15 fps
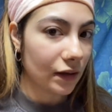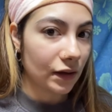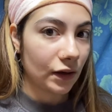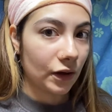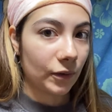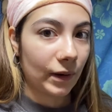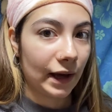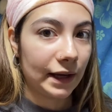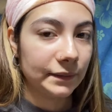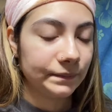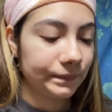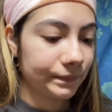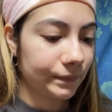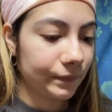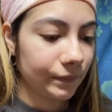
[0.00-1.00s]
okay,
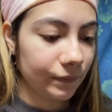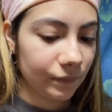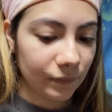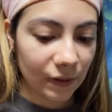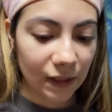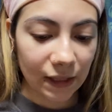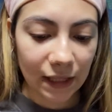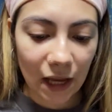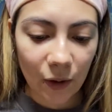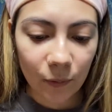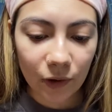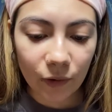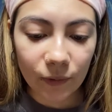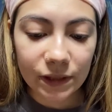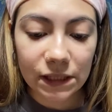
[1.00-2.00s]
now we're
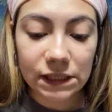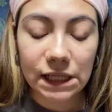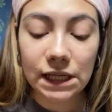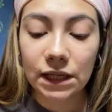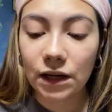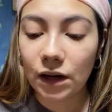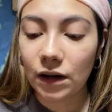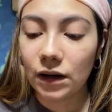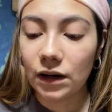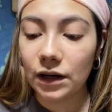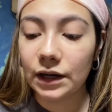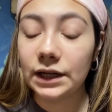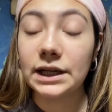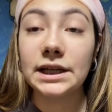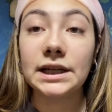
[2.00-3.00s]
going to take
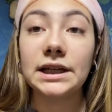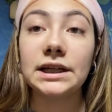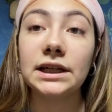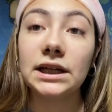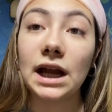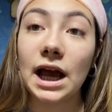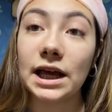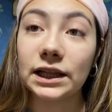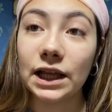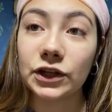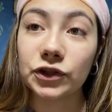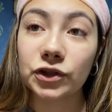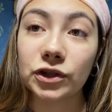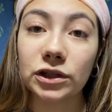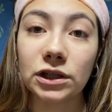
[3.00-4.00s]
our heated eyelash
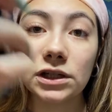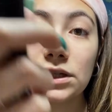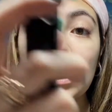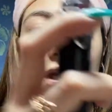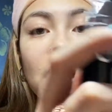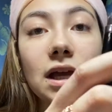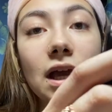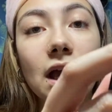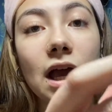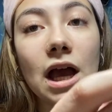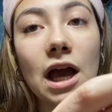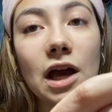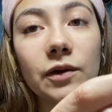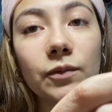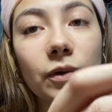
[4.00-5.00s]
curler
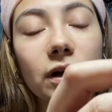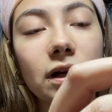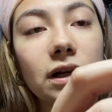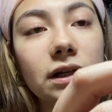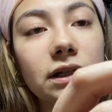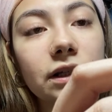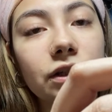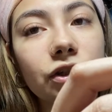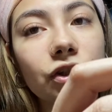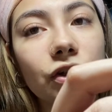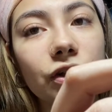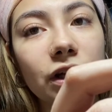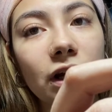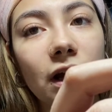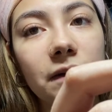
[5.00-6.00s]
and we're gonna turn
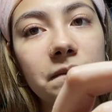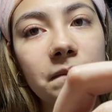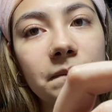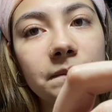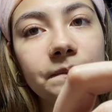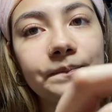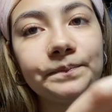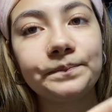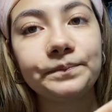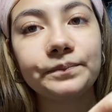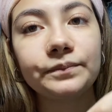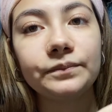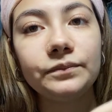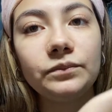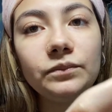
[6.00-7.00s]
it on.
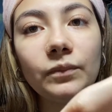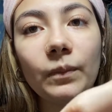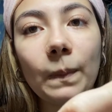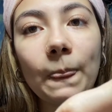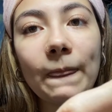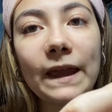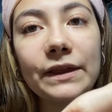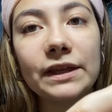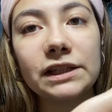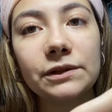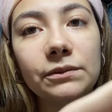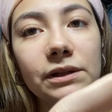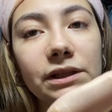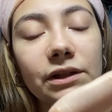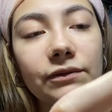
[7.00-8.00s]
This
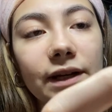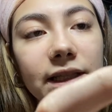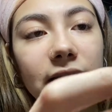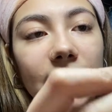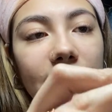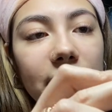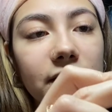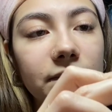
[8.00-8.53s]
one, the red light